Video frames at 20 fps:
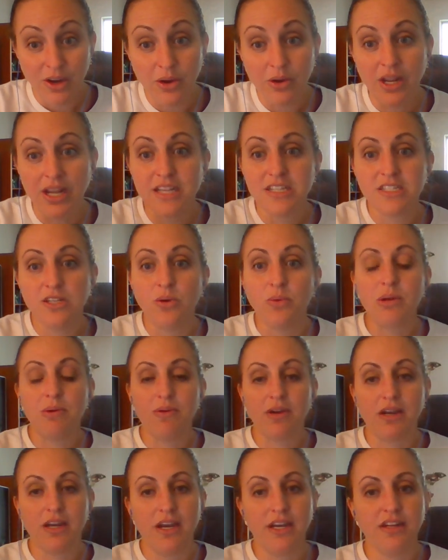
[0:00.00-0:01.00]
Okay, so we
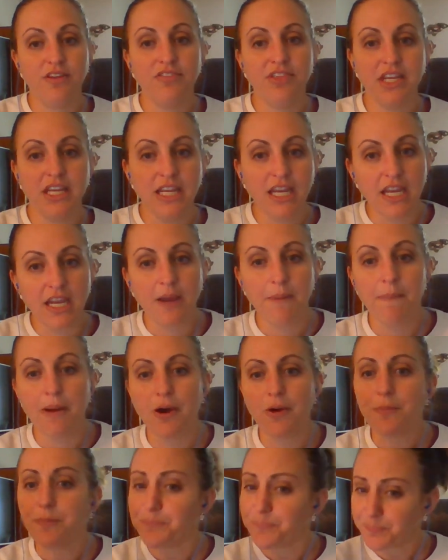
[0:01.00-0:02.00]
were kind of thinking
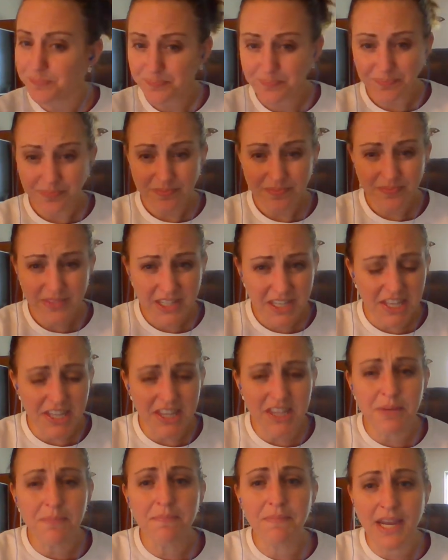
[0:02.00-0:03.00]
about
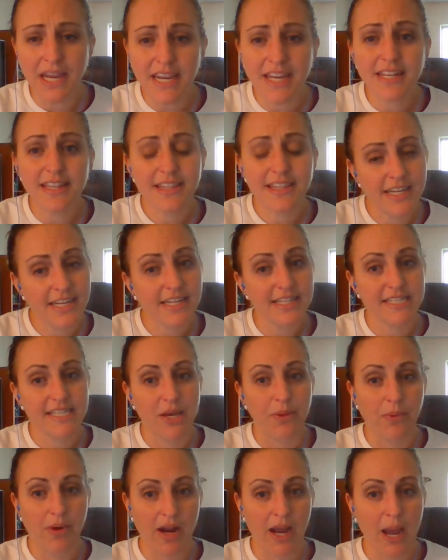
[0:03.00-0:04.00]
the main things
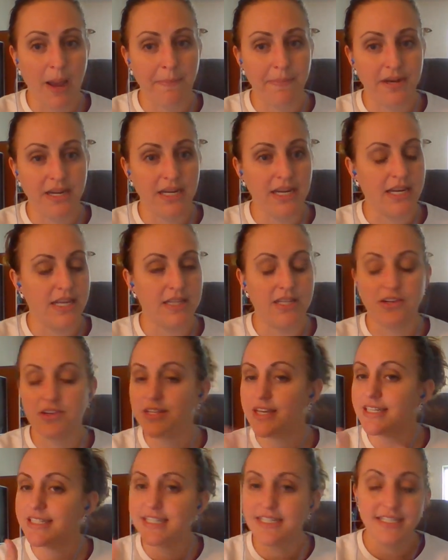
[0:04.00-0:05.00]
that were happening in there.
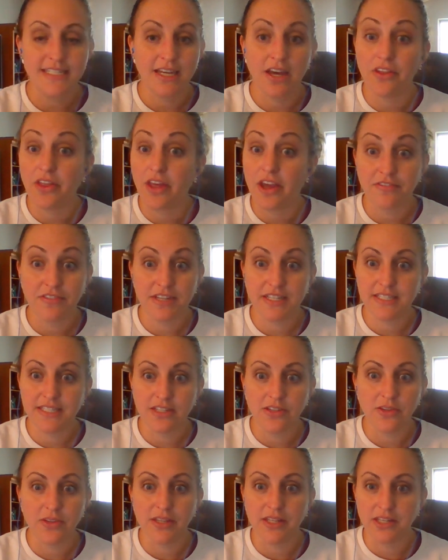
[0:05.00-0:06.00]
I didn't tell every
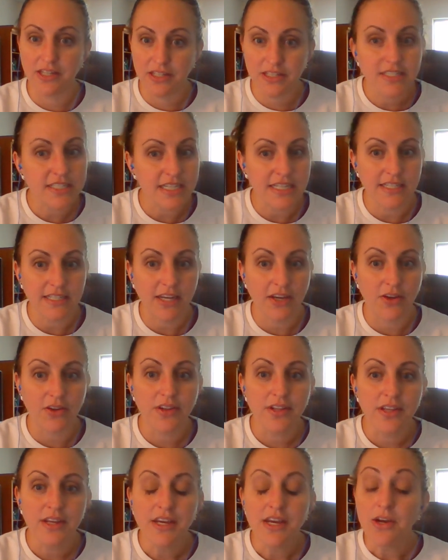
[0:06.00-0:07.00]
single little
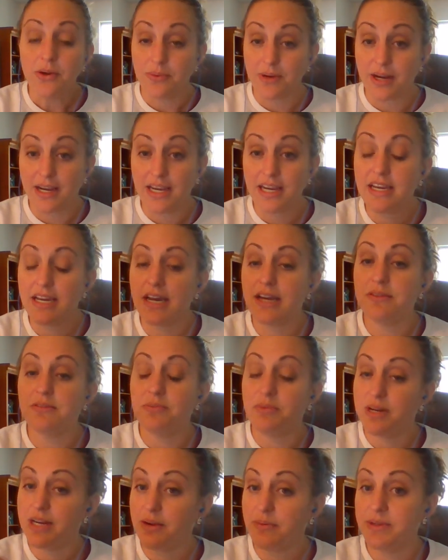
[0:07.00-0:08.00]
detail, right?
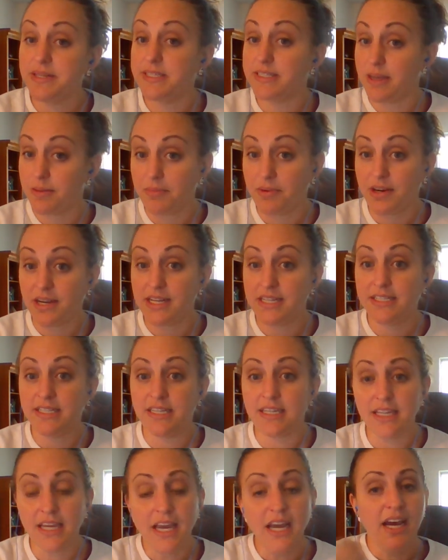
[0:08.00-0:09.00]
When I was
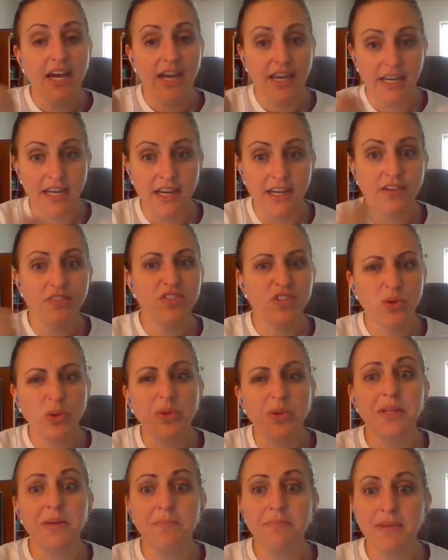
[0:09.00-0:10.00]
summarizing, I kind of
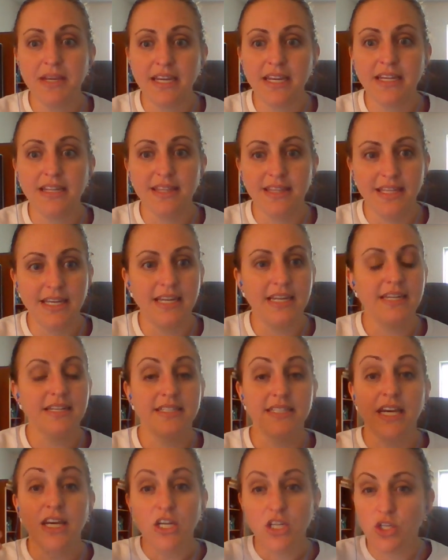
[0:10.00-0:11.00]
told the main things.